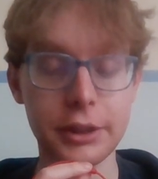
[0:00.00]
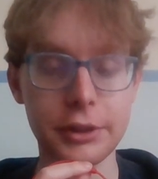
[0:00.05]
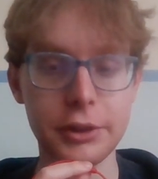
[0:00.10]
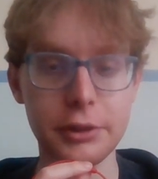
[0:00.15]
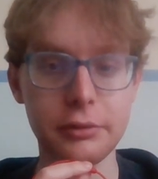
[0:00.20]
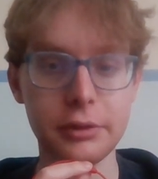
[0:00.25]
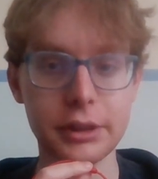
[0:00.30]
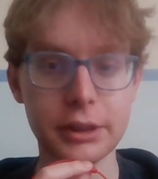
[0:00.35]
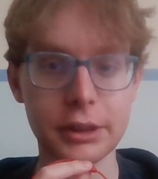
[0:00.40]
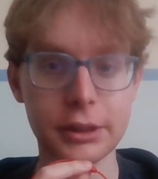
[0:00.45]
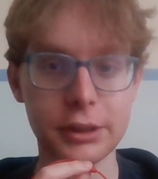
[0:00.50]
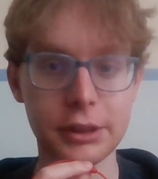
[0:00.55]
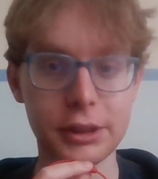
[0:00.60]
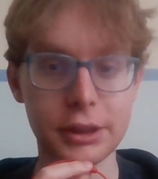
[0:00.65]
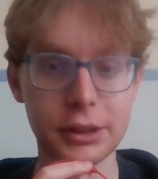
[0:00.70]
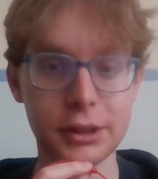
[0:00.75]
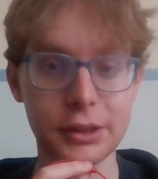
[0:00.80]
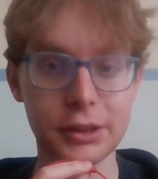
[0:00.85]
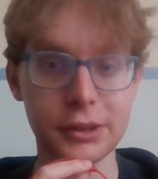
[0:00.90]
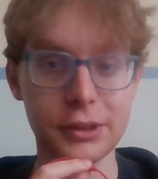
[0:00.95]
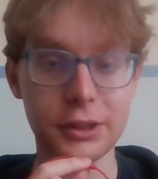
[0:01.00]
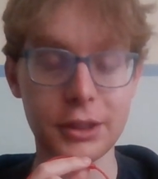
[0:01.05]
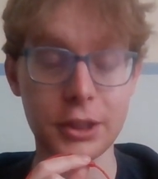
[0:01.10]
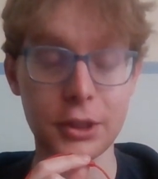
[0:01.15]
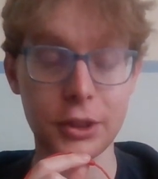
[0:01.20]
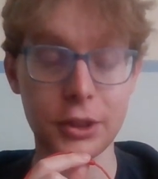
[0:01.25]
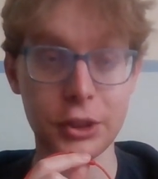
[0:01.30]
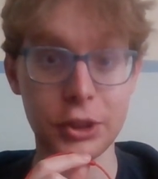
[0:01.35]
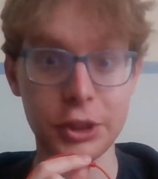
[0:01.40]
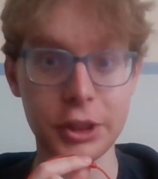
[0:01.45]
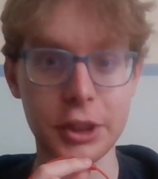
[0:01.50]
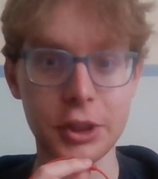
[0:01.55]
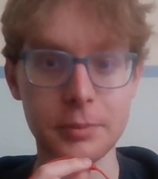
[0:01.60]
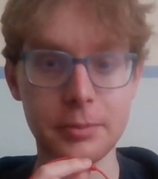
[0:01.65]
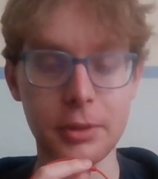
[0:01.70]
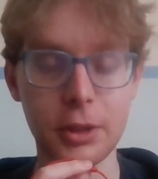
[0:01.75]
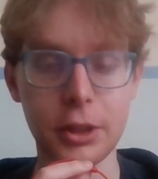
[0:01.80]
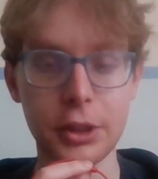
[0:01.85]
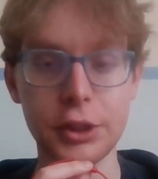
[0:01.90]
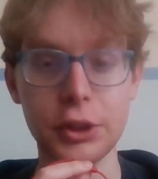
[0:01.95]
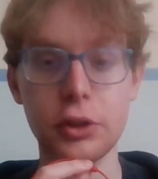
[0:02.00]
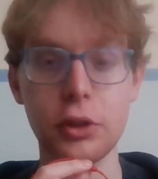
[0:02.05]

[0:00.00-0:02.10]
continuing the change party.